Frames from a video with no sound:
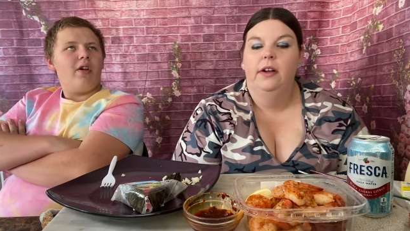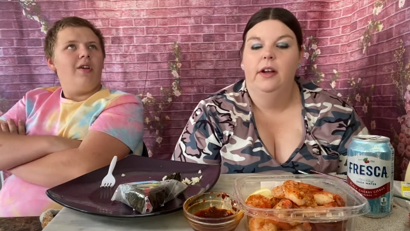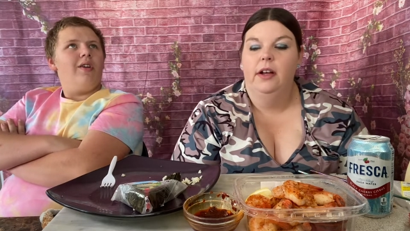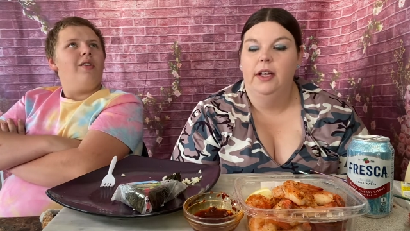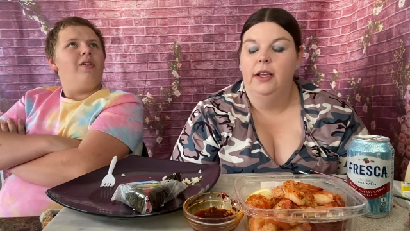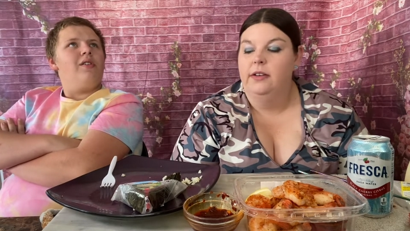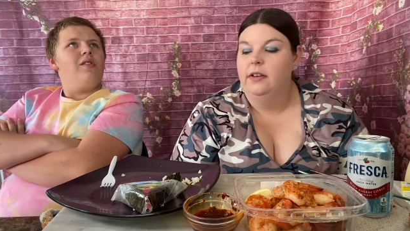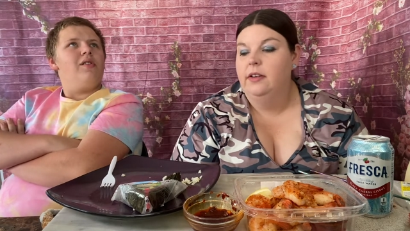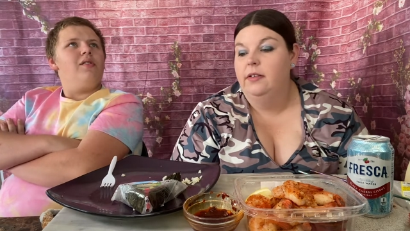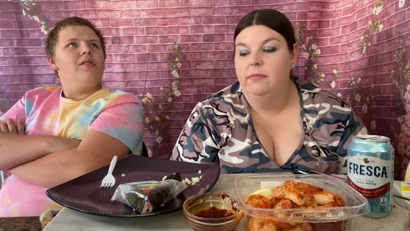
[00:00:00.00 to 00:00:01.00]
Speaker 1: again.
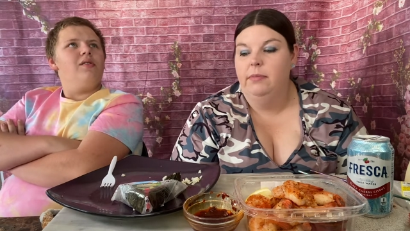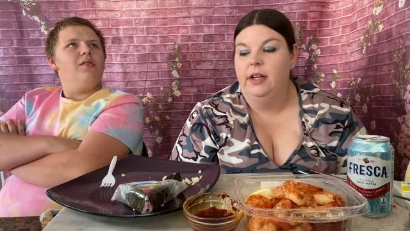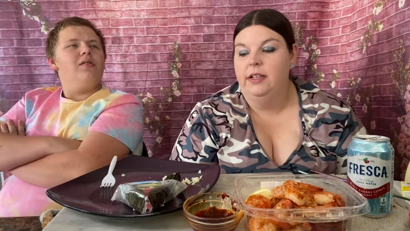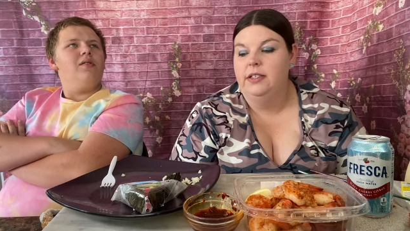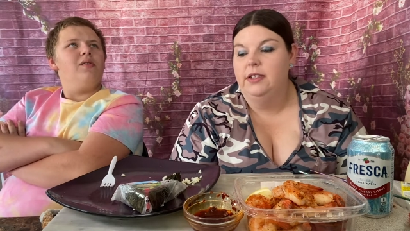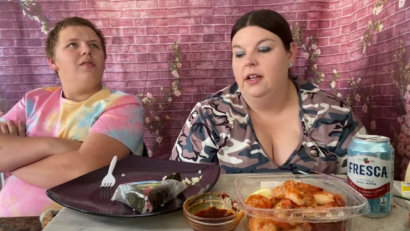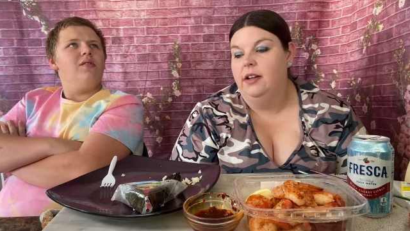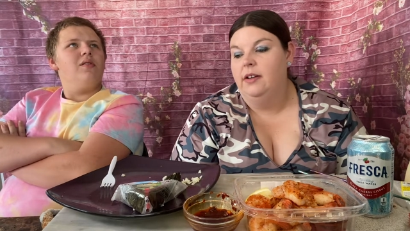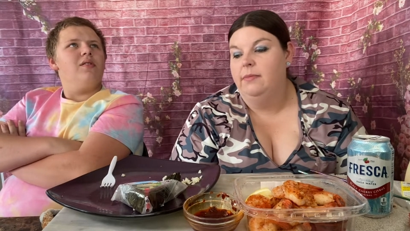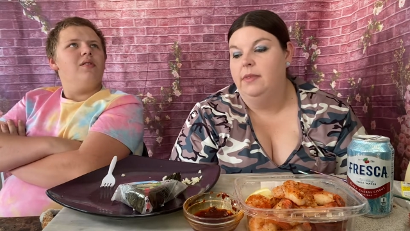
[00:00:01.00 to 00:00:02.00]
But
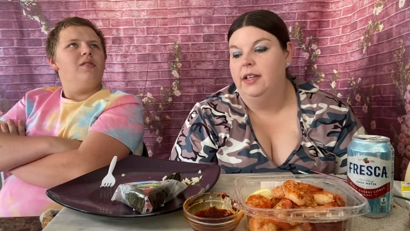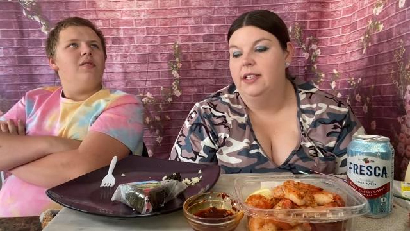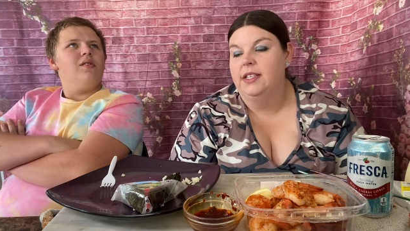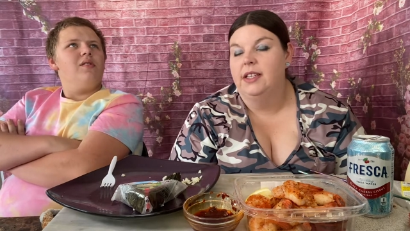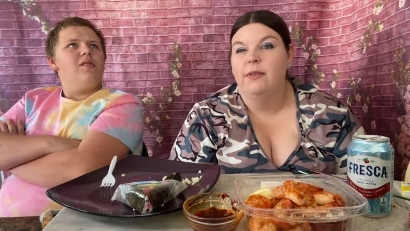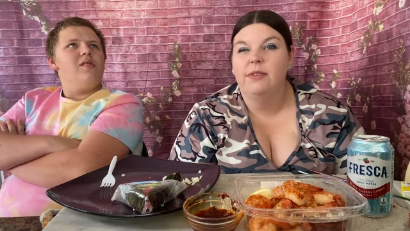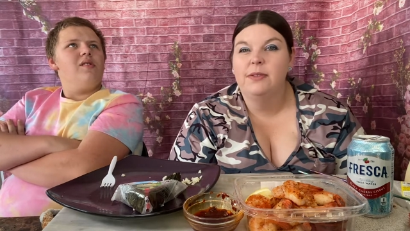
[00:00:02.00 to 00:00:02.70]
um, like I said, that one's